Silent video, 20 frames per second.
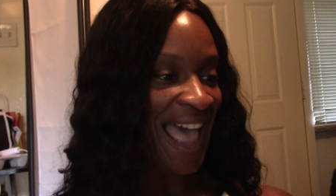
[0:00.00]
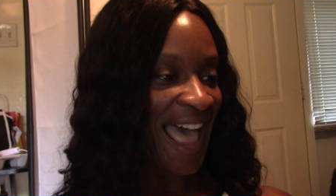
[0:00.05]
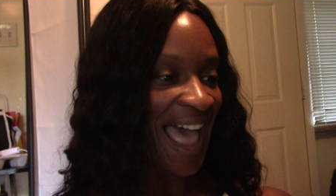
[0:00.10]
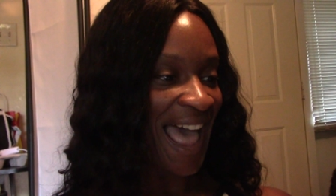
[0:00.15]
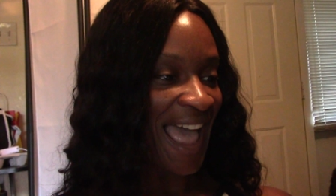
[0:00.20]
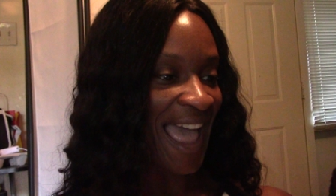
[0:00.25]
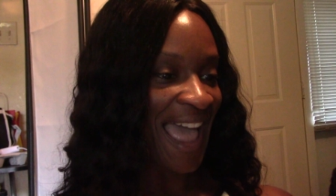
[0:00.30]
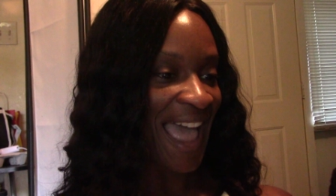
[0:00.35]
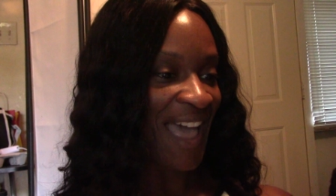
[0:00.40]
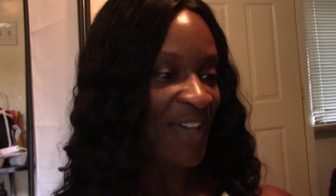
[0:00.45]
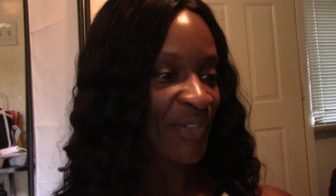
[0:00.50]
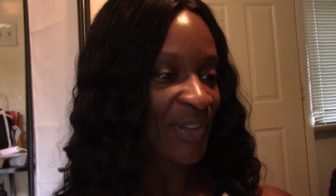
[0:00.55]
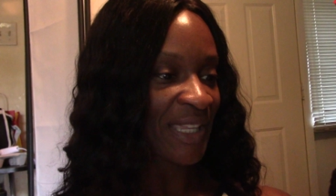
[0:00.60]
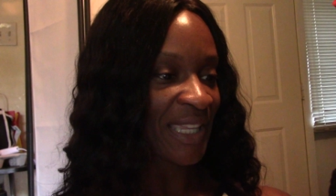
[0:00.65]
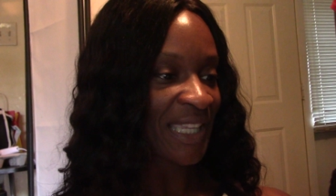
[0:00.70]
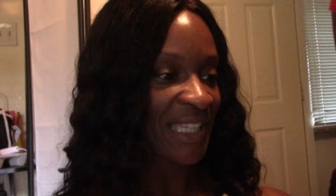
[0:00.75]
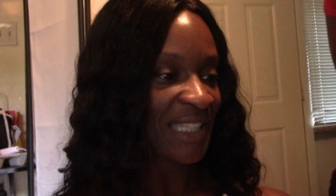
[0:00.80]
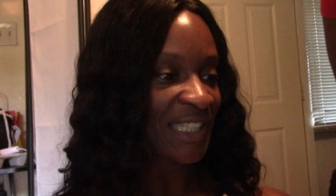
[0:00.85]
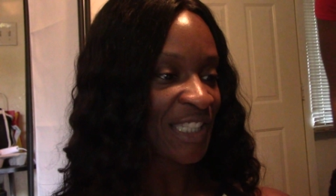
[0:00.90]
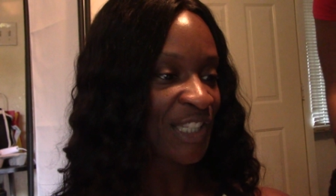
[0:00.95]
I have an
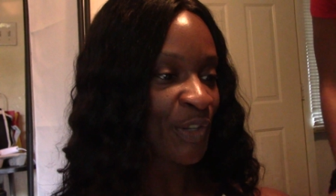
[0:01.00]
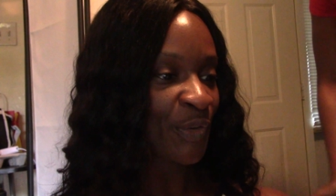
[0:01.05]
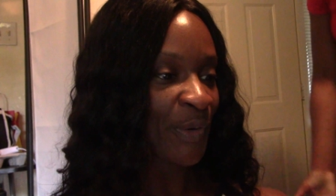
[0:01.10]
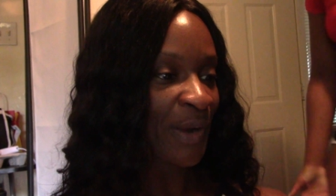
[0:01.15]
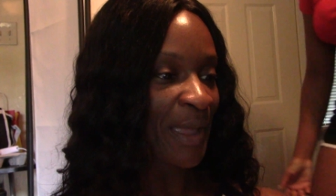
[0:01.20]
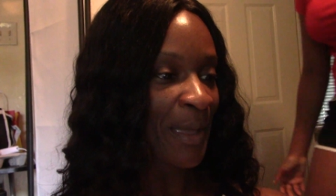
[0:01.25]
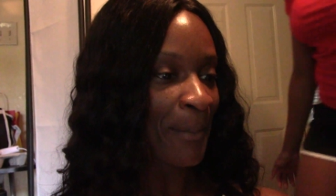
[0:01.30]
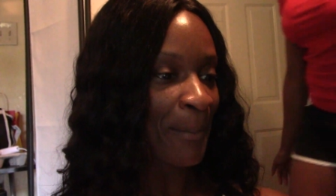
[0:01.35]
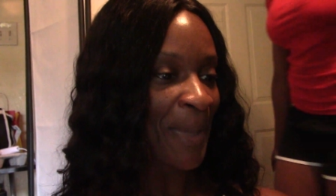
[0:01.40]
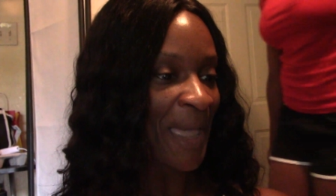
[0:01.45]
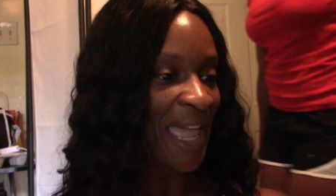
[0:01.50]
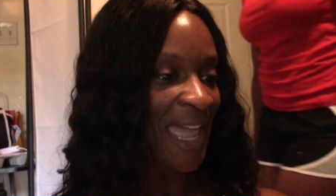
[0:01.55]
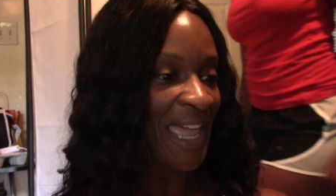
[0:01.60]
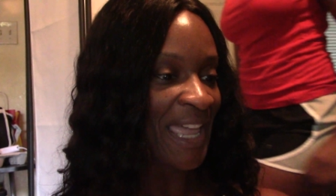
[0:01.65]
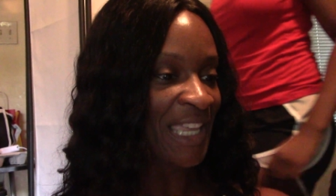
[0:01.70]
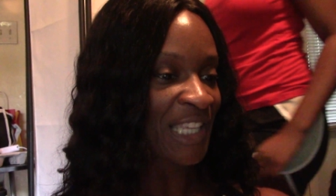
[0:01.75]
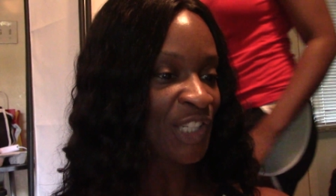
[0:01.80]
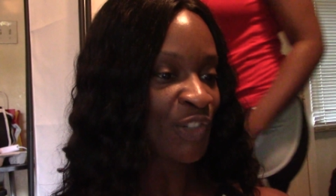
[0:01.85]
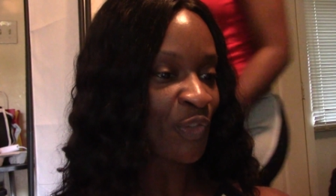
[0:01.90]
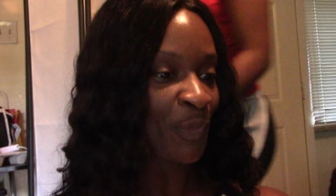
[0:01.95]
Instagram
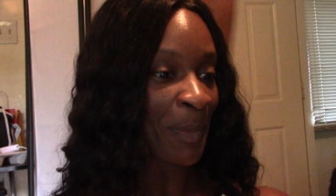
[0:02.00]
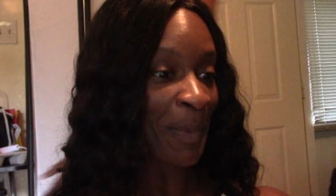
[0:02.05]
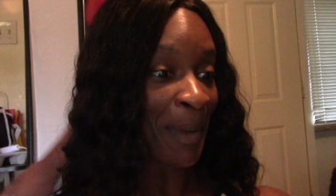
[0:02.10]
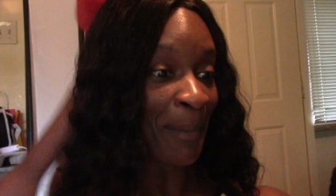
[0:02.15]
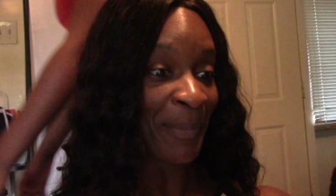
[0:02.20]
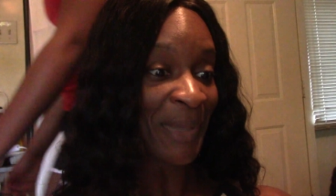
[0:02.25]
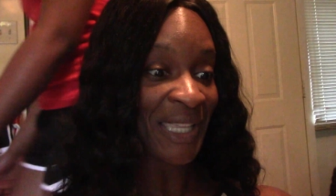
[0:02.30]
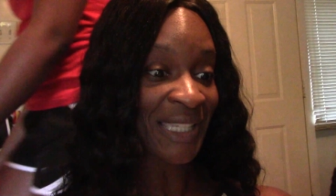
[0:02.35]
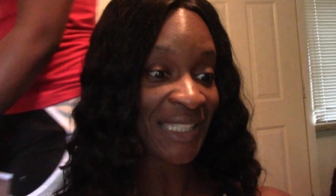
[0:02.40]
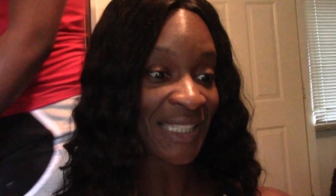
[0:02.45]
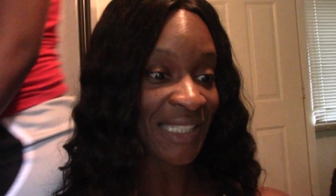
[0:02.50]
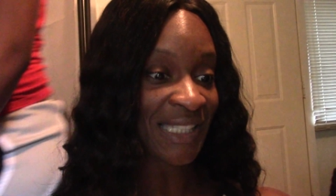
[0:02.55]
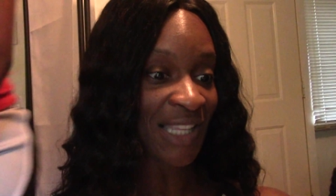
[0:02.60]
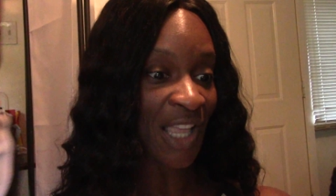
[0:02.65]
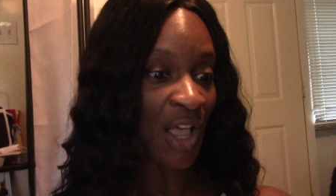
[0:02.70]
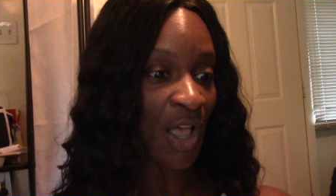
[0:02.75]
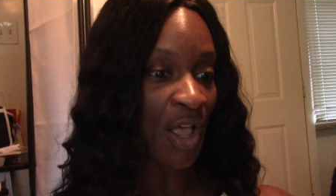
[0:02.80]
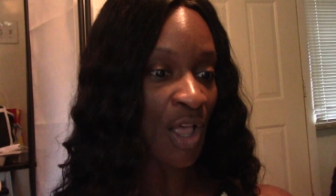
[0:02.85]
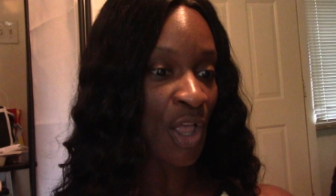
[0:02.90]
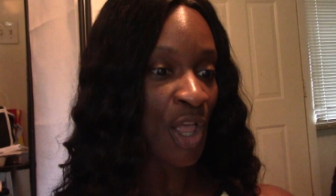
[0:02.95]
page for my business
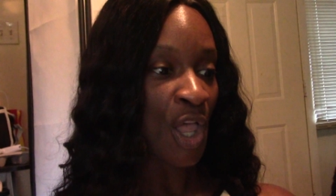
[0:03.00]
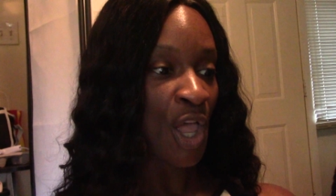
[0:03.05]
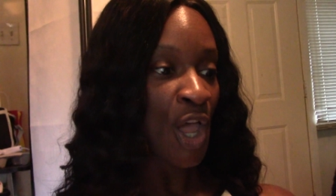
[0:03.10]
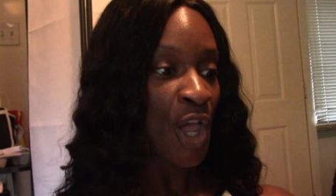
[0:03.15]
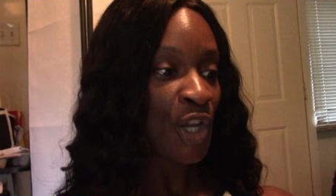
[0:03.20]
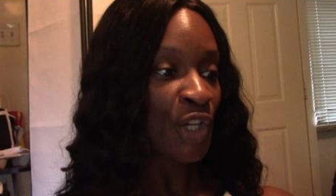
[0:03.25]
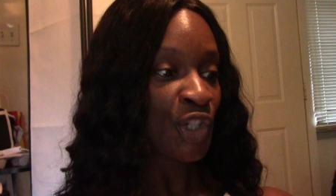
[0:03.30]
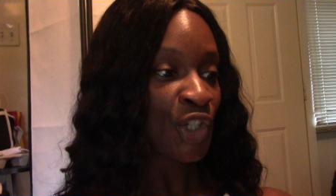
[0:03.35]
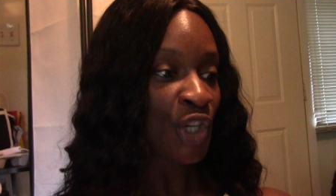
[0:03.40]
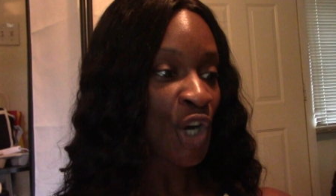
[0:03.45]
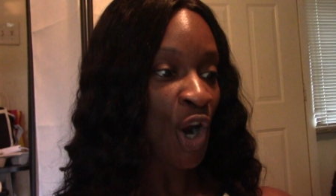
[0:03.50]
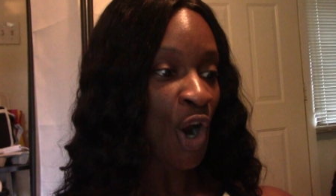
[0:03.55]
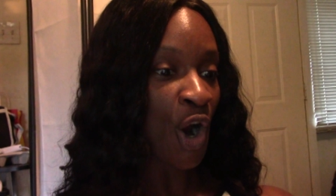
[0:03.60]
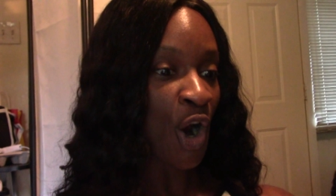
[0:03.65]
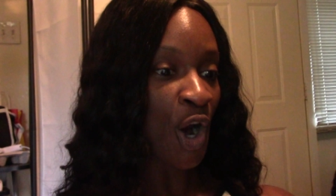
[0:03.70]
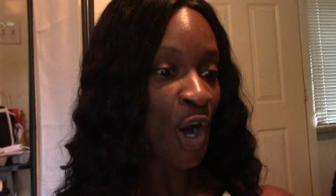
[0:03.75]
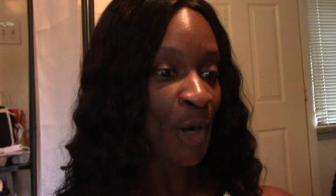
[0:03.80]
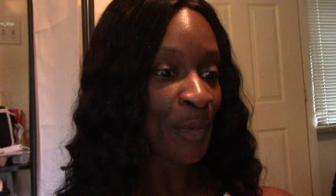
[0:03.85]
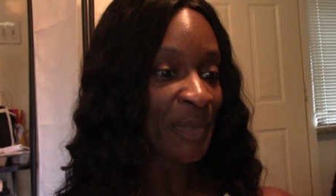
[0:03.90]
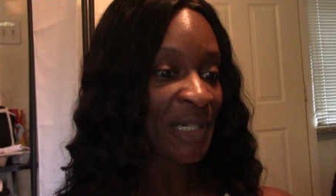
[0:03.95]
called
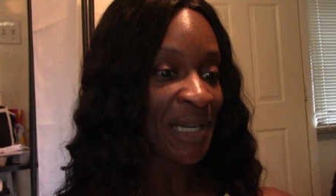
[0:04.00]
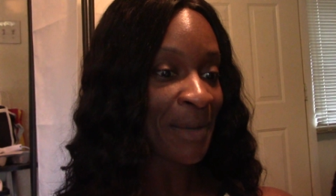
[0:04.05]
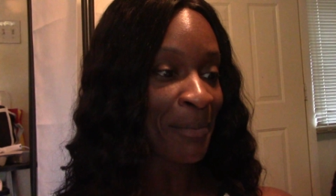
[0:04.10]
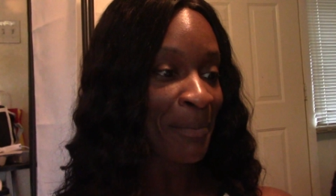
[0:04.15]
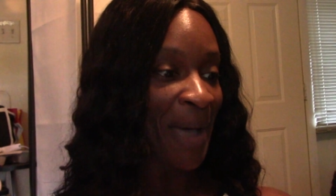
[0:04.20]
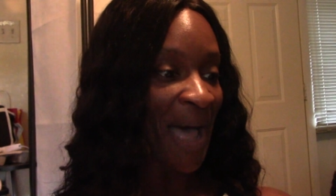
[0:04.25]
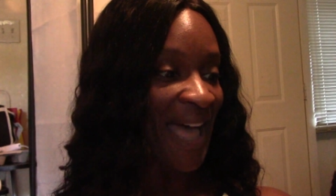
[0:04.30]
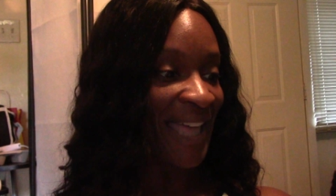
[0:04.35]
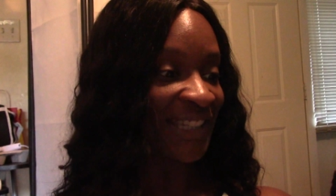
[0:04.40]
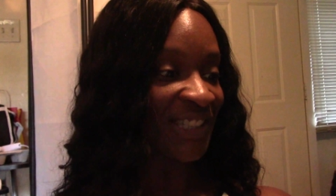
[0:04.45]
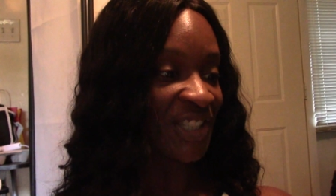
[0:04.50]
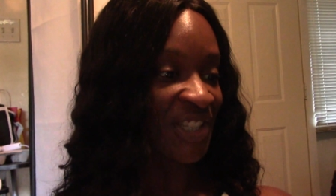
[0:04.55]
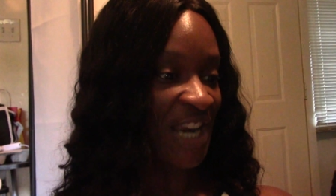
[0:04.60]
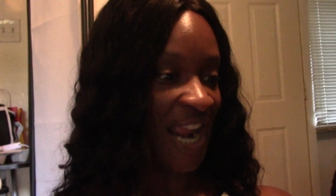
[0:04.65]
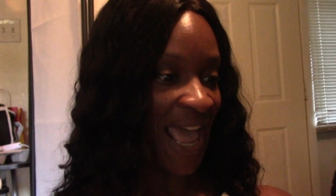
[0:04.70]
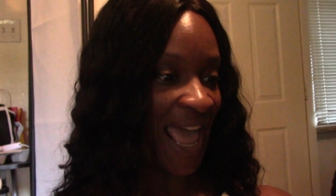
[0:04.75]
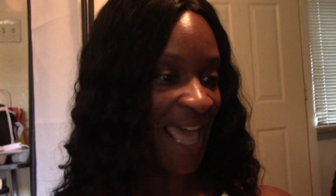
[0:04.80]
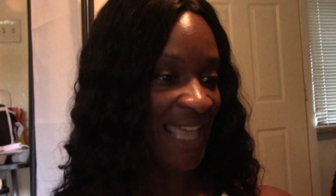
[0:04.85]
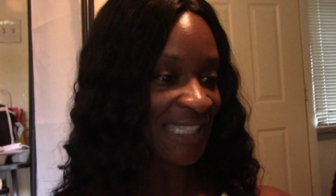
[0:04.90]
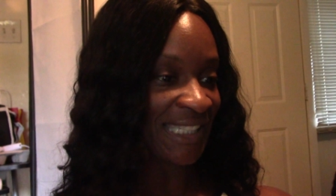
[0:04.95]
Charmed by
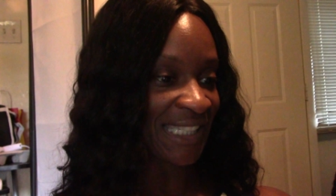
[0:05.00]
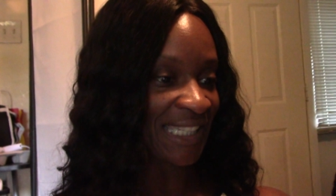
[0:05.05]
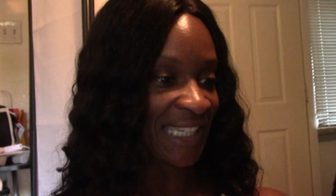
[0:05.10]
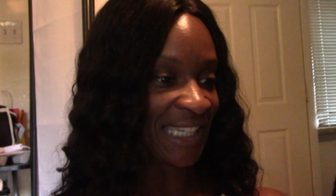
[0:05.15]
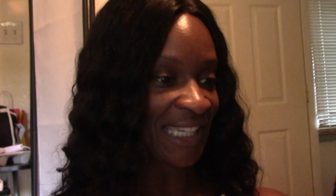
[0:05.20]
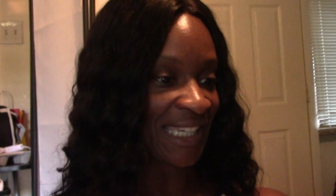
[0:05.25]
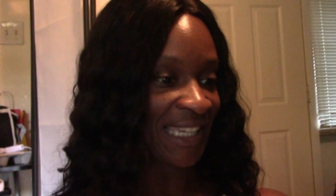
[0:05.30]
Jazzy.